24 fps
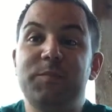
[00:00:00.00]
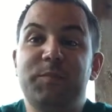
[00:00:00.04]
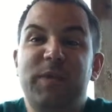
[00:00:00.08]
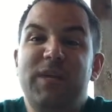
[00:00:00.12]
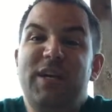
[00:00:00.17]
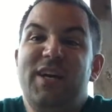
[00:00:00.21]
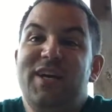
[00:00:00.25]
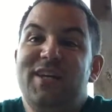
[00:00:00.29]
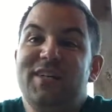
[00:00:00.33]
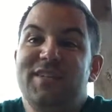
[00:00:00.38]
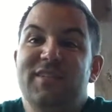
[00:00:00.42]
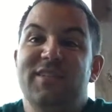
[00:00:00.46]

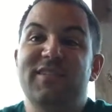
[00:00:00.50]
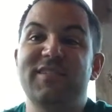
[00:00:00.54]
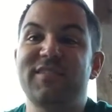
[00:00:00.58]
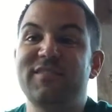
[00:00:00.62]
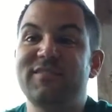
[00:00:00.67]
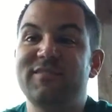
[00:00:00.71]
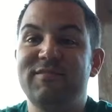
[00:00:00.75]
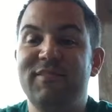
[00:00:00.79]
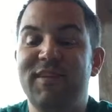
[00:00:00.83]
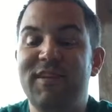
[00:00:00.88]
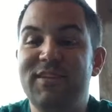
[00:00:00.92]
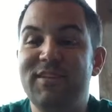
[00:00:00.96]

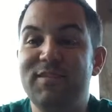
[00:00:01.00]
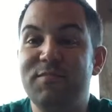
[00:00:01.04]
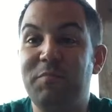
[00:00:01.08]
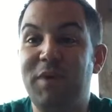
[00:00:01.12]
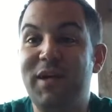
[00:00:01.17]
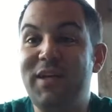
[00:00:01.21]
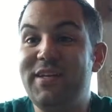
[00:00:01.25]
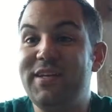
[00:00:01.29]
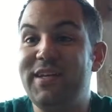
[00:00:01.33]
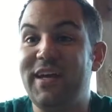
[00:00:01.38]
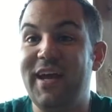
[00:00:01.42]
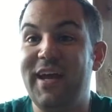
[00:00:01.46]
Because it's
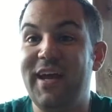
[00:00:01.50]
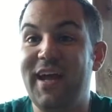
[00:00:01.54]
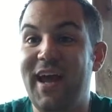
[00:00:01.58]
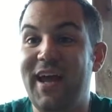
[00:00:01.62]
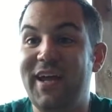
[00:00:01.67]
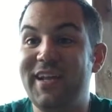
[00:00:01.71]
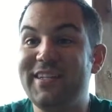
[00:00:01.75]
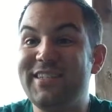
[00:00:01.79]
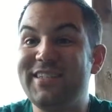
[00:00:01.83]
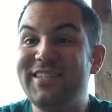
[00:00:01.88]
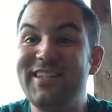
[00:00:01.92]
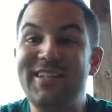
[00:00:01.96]
Monday
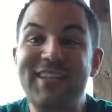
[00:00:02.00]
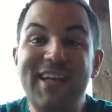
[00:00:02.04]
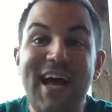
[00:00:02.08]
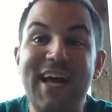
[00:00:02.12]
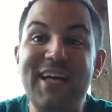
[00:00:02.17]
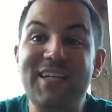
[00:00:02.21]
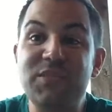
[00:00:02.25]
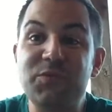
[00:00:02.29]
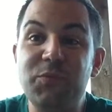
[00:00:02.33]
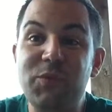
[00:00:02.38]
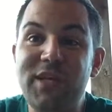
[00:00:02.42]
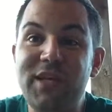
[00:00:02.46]
and it's the
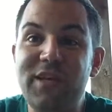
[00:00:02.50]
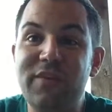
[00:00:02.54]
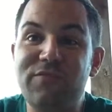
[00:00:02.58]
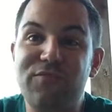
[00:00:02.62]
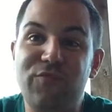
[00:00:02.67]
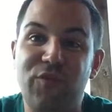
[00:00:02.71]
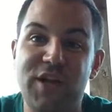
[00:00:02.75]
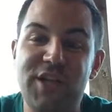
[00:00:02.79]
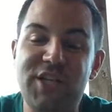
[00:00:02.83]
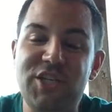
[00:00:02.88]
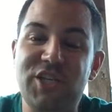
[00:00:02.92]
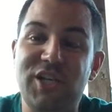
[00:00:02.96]
last week of
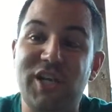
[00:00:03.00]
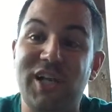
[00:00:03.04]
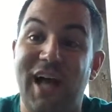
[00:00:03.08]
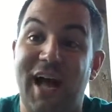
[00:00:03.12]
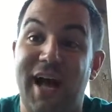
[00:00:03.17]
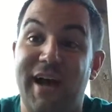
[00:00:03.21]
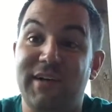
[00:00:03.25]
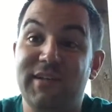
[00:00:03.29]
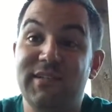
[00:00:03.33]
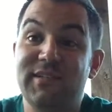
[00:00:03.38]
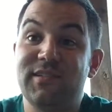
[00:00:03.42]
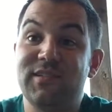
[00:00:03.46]
French
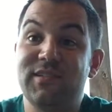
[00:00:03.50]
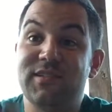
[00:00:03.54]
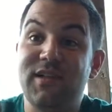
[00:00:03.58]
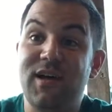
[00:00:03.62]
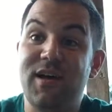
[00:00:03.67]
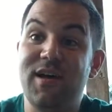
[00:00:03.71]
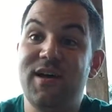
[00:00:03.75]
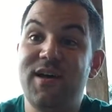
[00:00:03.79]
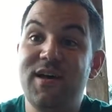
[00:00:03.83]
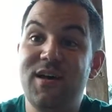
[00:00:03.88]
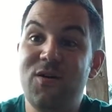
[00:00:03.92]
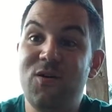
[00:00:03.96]
class.
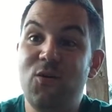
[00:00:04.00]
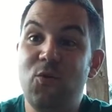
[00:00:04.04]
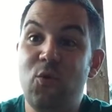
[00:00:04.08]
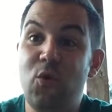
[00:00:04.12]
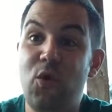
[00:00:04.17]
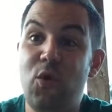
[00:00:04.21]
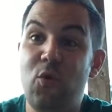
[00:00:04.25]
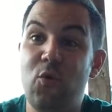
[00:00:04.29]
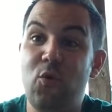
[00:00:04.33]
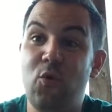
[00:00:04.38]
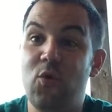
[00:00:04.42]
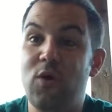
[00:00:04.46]

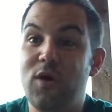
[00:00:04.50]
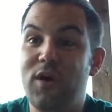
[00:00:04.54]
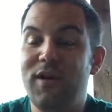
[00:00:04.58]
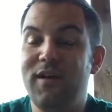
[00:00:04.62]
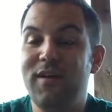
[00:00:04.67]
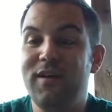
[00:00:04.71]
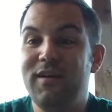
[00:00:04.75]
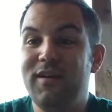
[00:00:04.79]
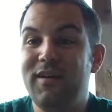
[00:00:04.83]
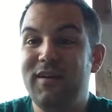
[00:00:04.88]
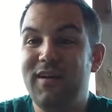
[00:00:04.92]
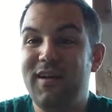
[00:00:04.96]
Whew.
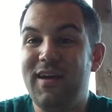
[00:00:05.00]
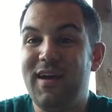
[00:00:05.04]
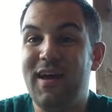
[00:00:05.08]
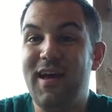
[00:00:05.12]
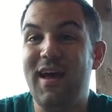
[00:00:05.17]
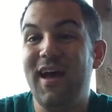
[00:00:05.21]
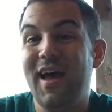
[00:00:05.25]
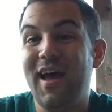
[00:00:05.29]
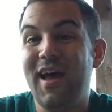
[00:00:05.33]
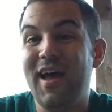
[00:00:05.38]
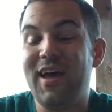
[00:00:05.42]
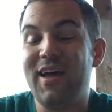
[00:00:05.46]

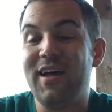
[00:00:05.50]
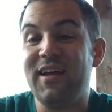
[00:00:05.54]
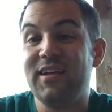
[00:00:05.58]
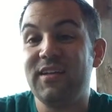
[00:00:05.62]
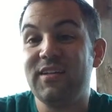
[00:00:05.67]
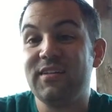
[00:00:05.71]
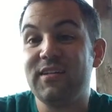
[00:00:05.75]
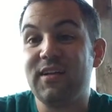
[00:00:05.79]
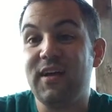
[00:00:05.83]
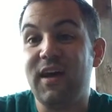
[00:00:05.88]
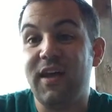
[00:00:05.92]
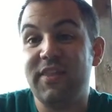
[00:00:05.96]

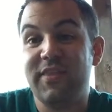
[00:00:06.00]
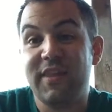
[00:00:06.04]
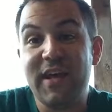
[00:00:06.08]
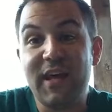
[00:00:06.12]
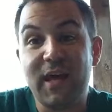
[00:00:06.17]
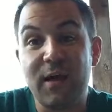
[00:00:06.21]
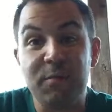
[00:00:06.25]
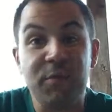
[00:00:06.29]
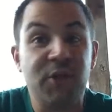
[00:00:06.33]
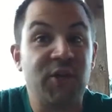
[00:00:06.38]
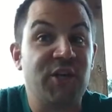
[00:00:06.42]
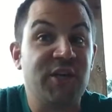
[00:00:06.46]
And I
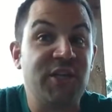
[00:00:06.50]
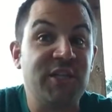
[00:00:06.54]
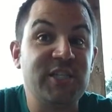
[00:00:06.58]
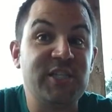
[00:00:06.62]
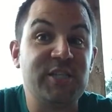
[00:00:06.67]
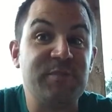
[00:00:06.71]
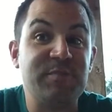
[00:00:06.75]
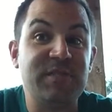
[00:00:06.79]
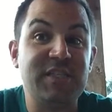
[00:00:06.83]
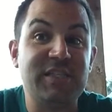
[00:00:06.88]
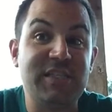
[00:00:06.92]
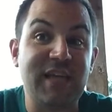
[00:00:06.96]
think I'm learning
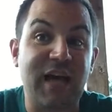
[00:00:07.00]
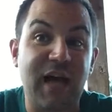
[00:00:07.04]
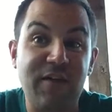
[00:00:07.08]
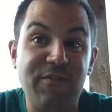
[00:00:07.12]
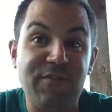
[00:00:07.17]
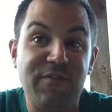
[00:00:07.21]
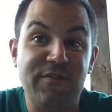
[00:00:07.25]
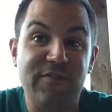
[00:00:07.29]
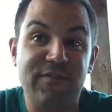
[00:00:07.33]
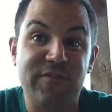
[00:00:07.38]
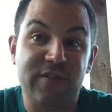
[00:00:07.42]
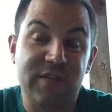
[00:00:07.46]
some
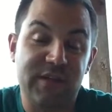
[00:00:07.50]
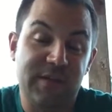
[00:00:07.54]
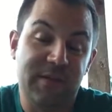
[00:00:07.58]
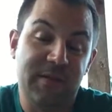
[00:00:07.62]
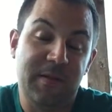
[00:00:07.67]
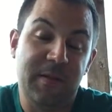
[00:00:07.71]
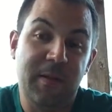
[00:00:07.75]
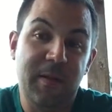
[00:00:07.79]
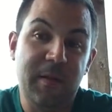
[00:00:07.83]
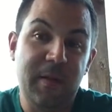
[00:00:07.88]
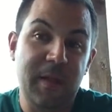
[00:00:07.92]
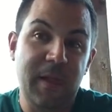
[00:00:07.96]
stuff.
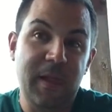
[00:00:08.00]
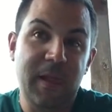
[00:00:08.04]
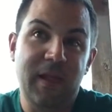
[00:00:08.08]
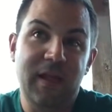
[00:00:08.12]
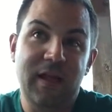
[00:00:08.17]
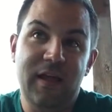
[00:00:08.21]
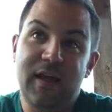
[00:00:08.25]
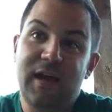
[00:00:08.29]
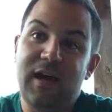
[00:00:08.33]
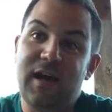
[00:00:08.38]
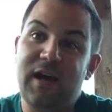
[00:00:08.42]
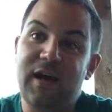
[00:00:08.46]

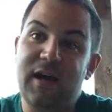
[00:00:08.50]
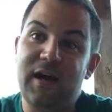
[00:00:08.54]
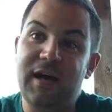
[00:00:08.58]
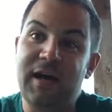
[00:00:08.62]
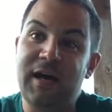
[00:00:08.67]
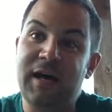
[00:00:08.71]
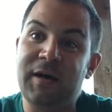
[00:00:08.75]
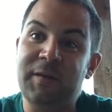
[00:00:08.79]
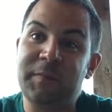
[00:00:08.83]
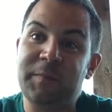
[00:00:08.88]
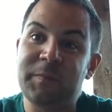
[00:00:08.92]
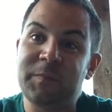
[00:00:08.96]

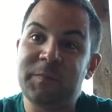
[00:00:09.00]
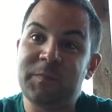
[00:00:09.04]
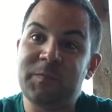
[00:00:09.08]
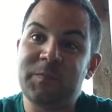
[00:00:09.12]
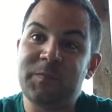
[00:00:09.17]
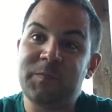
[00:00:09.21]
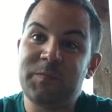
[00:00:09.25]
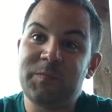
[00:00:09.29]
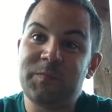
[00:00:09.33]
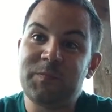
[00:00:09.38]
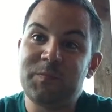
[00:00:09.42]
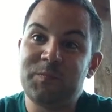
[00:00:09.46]

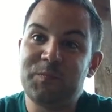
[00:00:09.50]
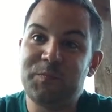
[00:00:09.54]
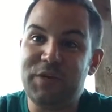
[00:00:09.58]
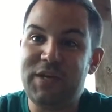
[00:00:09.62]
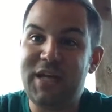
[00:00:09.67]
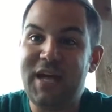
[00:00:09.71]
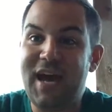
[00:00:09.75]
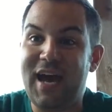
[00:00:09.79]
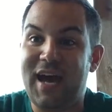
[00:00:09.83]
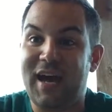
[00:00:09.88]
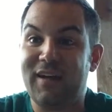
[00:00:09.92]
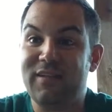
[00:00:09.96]
But
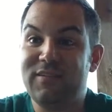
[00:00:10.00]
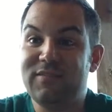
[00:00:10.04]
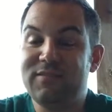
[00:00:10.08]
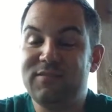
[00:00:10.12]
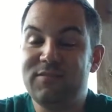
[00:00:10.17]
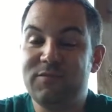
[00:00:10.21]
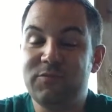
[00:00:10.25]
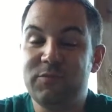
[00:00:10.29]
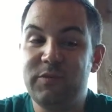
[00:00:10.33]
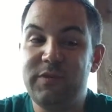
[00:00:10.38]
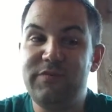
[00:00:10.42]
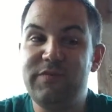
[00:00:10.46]
yeah,
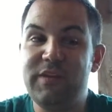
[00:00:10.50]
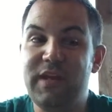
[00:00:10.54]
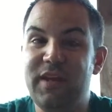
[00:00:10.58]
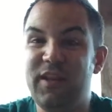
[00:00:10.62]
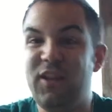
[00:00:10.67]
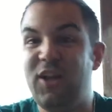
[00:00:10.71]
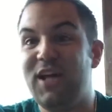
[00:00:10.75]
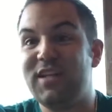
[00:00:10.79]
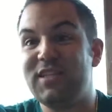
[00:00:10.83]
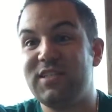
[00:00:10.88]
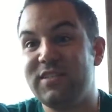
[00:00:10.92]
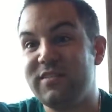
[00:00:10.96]
we've
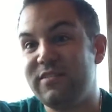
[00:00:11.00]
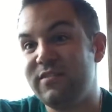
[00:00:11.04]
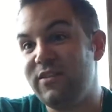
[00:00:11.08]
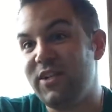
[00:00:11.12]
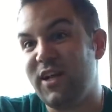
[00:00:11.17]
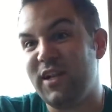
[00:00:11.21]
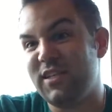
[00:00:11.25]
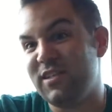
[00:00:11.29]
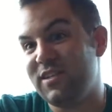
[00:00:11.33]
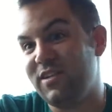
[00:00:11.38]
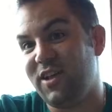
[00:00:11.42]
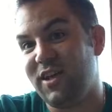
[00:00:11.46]
done lots
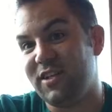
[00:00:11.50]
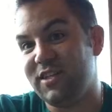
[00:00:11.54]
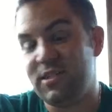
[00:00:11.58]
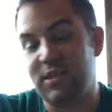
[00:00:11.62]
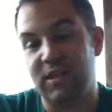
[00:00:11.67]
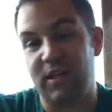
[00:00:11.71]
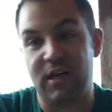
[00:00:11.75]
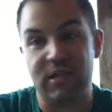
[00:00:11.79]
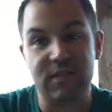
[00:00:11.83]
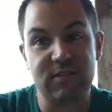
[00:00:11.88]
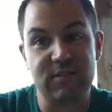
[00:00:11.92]
and lots.